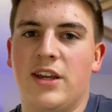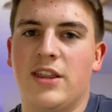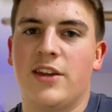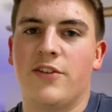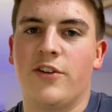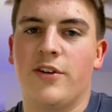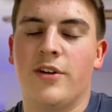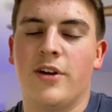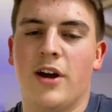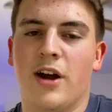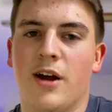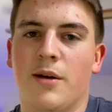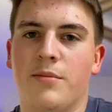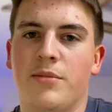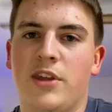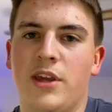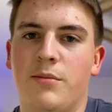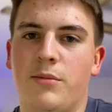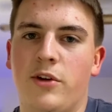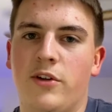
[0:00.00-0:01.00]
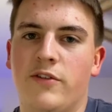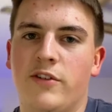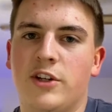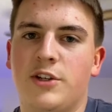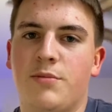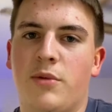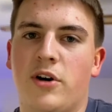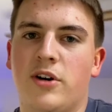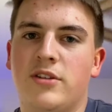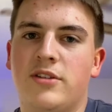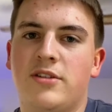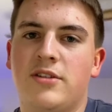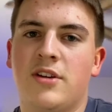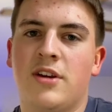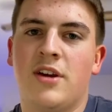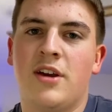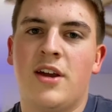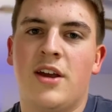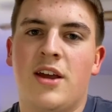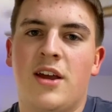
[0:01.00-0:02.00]
the immune response,
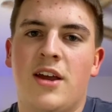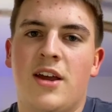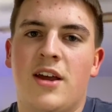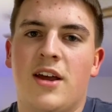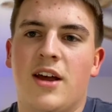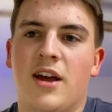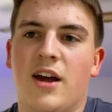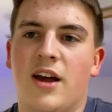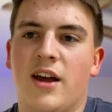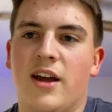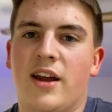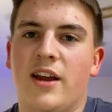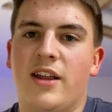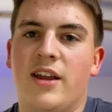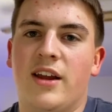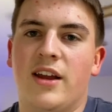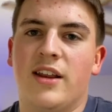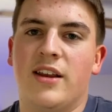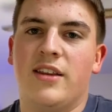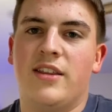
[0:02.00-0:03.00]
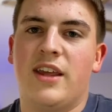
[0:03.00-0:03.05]
and